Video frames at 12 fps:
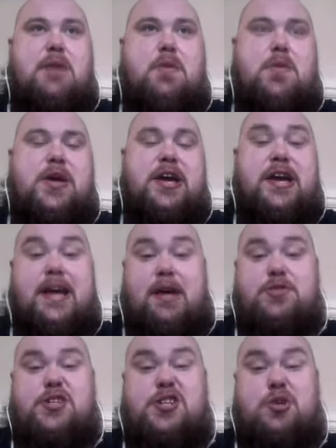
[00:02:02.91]
we
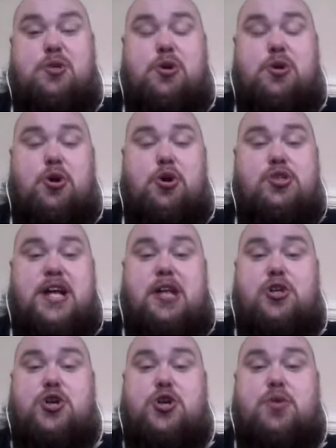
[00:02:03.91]
encounter new chords I'll
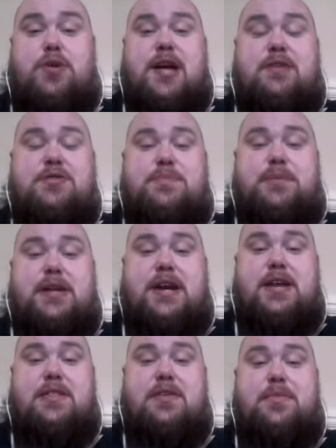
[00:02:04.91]
show you how to play
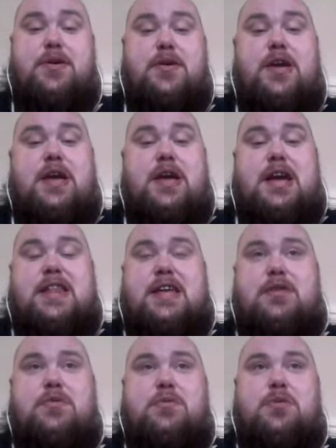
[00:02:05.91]
them, and
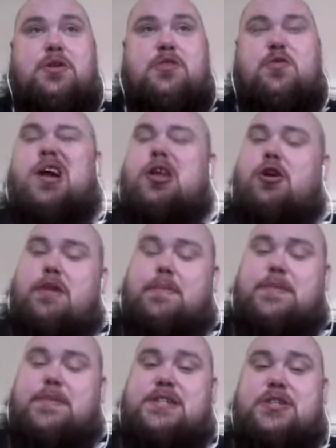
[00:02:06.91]
then there's quite a lot of
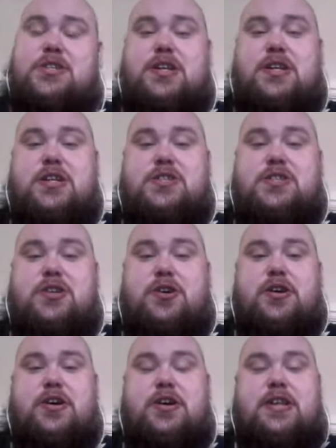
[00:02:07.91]
repetition in this song.
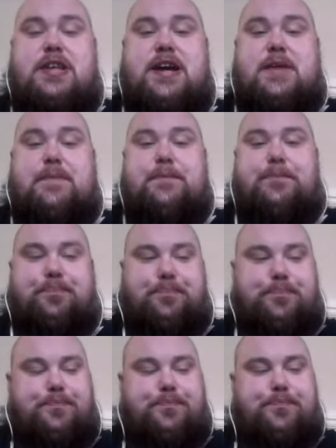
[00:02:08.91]
Now,
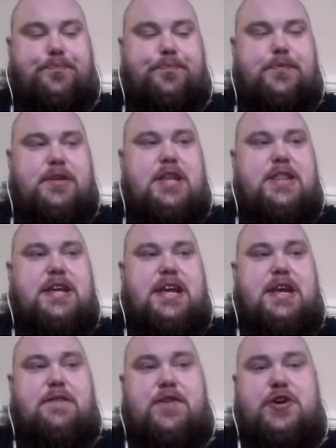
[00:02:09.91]
the
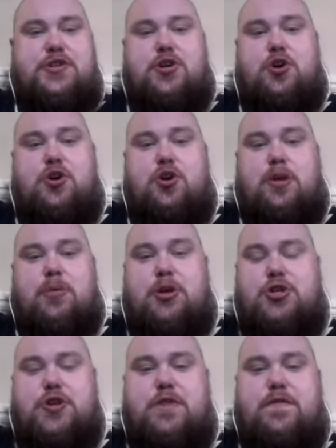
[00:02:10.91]
first chord, I'm going to
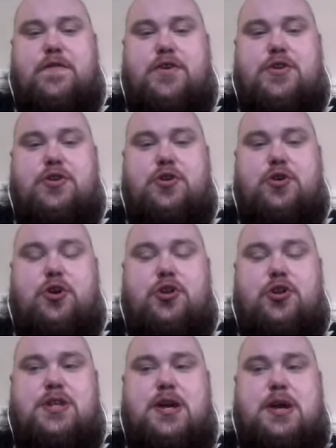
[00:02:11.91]
show you the first
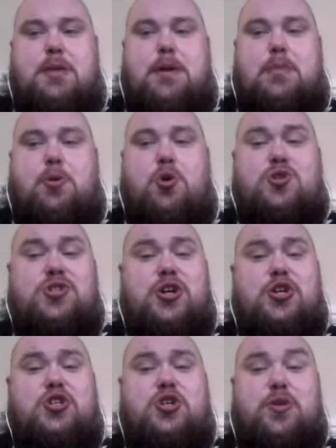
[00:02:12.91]
chord, but I'm also
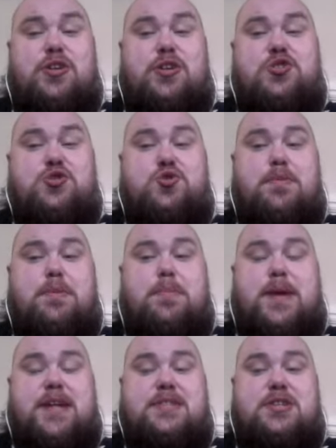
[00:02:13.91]
going to show you the strumming
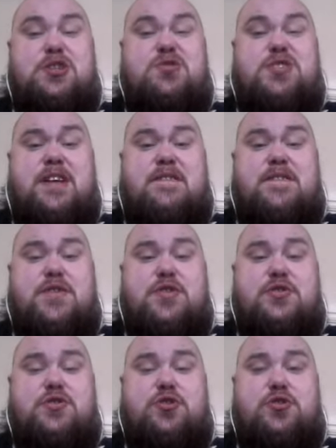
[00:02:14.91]
pattern using that
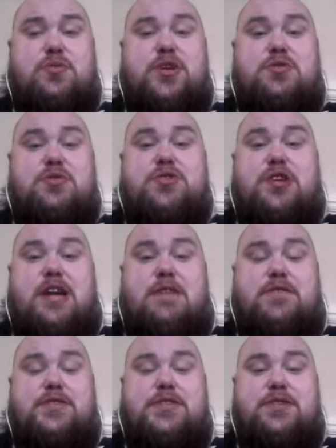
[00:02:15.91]
first chord that we use on
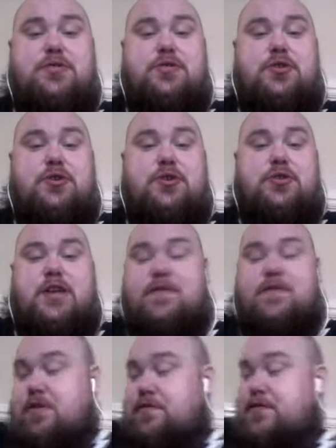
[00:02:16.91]
every single chord. Now, the
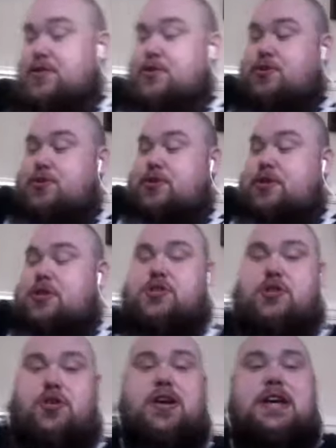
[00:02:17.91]
very first chord in the
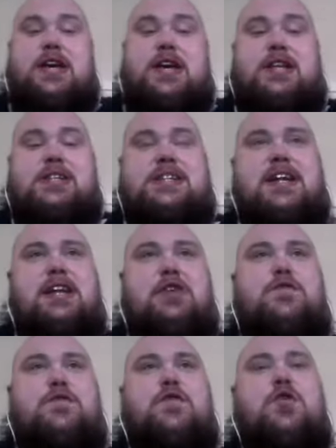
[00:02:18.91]
song, there's like a
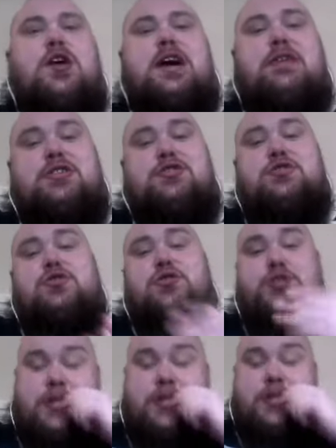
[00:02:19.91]
little 4-count
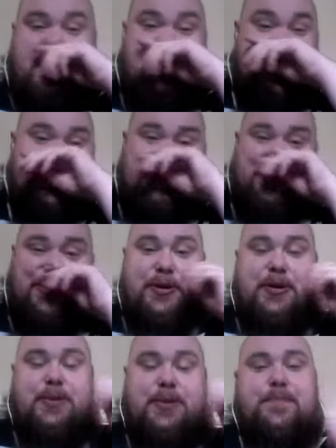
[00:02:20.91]
introduction at the end of the song,
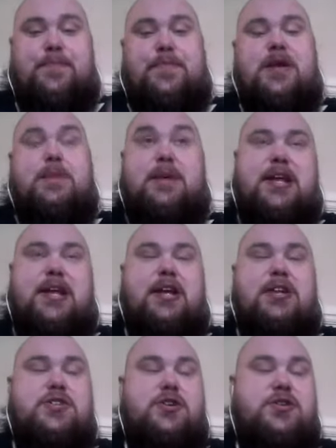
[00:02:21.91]
at the beginning of the
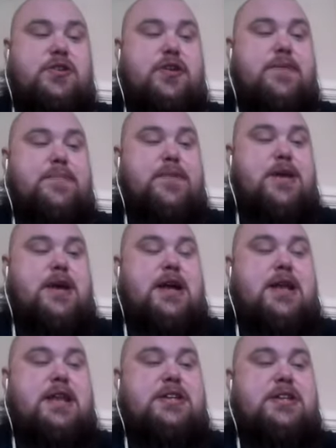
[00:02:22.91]
song, sorry,
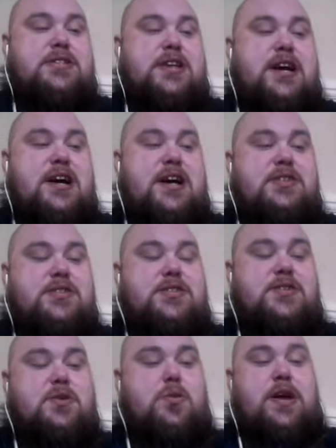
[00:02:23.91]
and then it
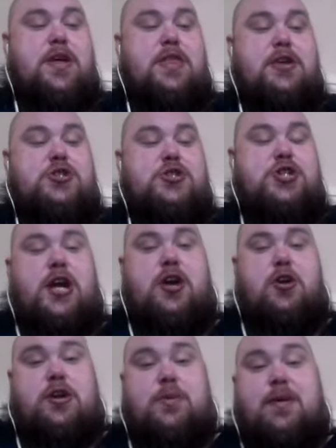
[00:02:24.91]
starts with a G
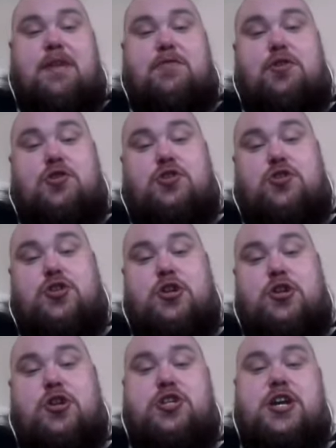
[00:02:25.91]
chord. Now, we have touched
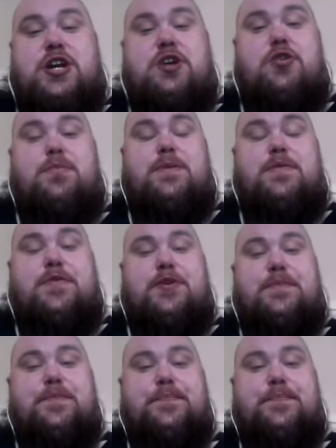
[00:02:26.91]
on the G chord before,